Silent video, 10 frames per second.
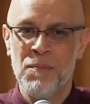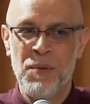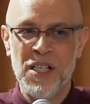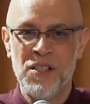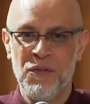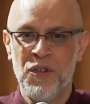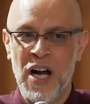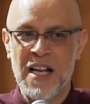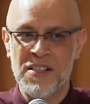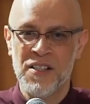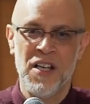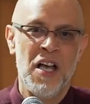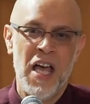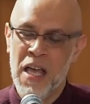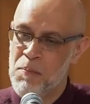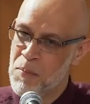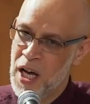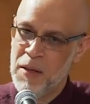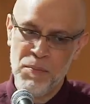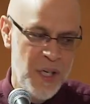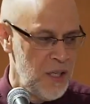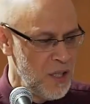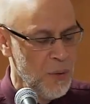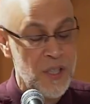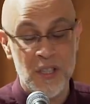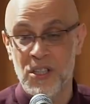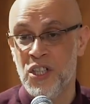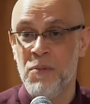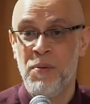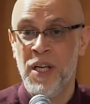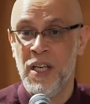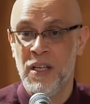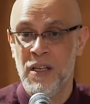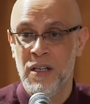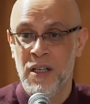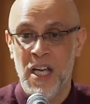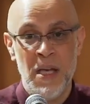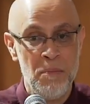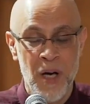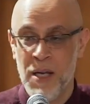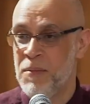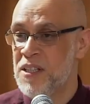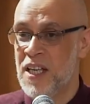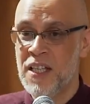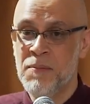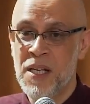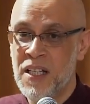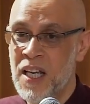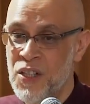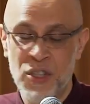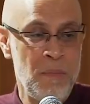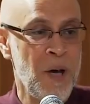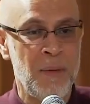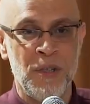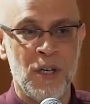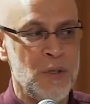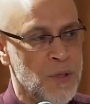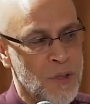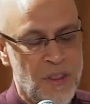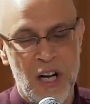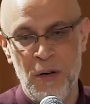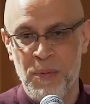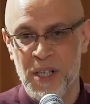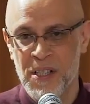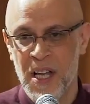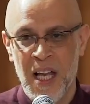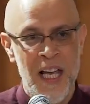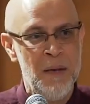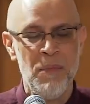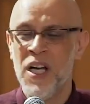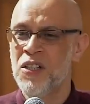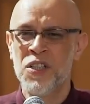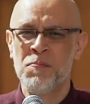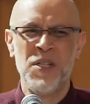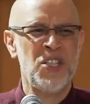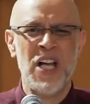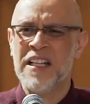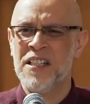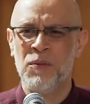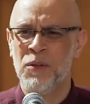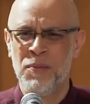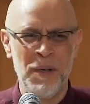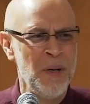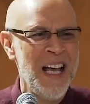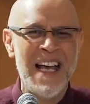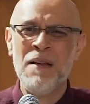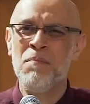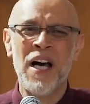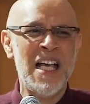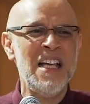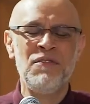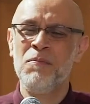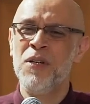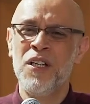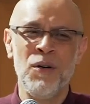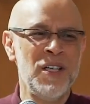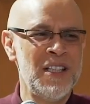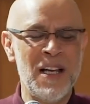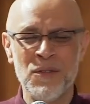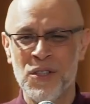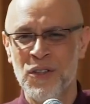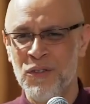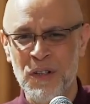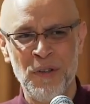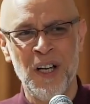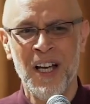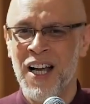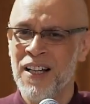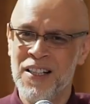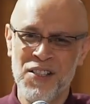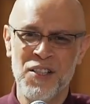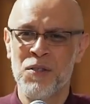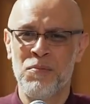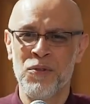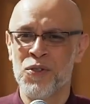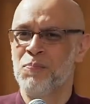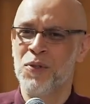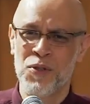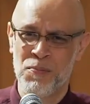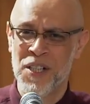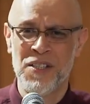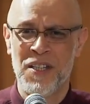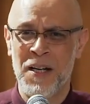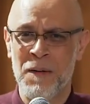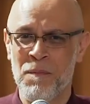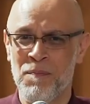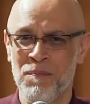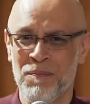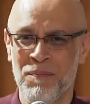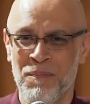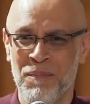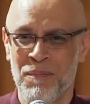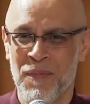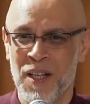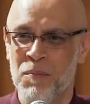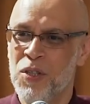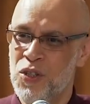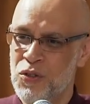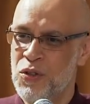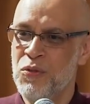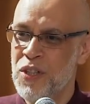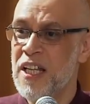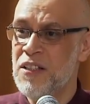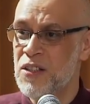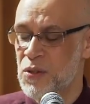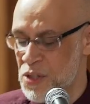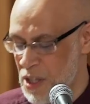piece of grass, it might be going to the GP. It might be taking medication. It might be going to a therapist. It might just be chatting with people. It might even be going down to the river and listening to Bruce Springsteen. But you do need to do